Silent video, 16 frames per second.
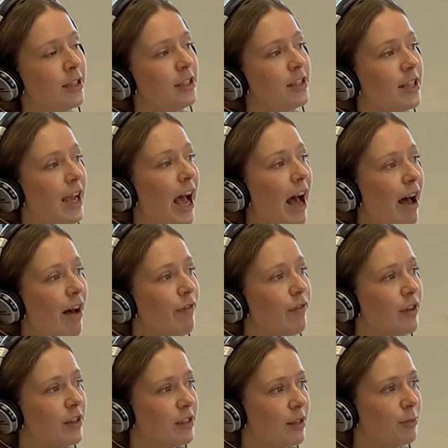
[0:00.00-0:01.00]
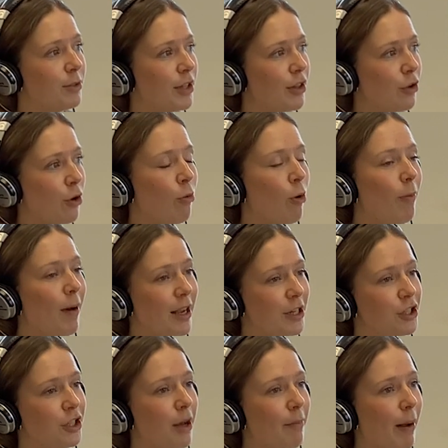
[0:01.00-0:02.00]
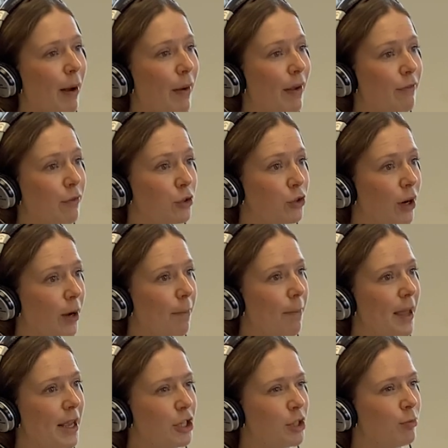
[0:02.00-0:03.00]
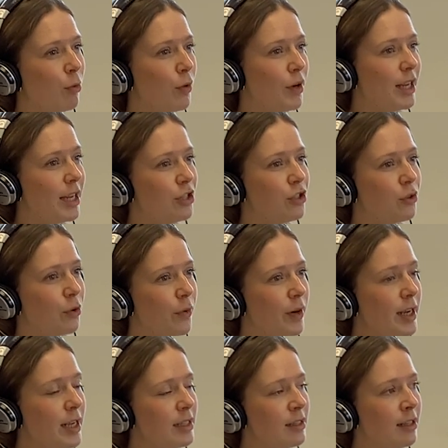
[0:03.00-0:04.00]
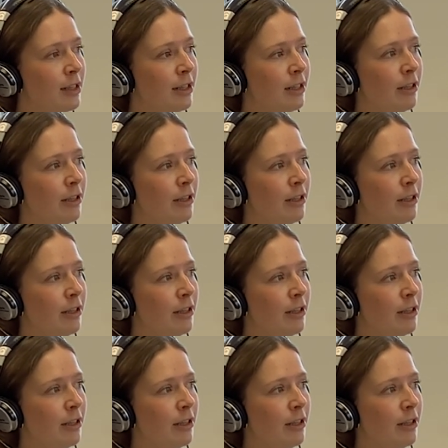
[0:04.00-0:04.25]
to have a subject that you're more passionate about if you're trying to pitch more niche stories.